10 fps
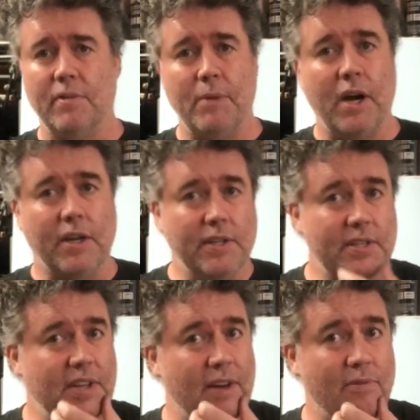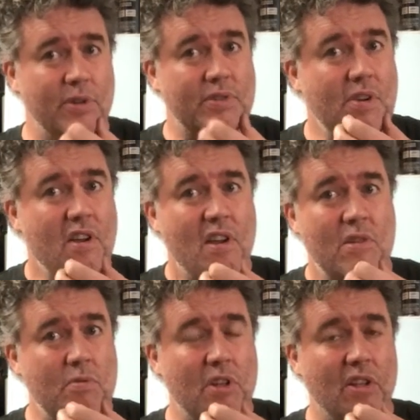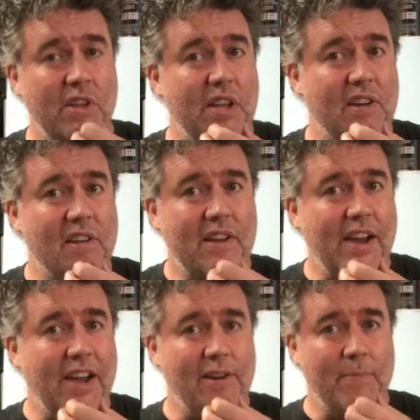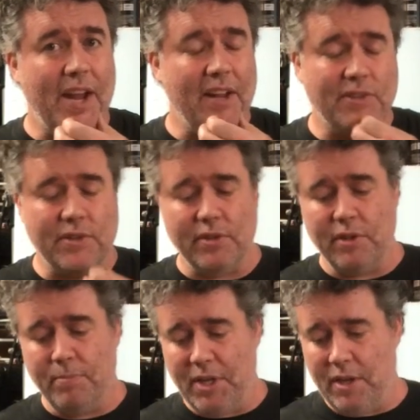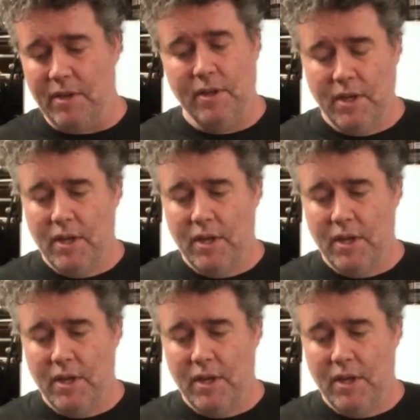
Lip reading: The market stuff was really in high demand, so there'll be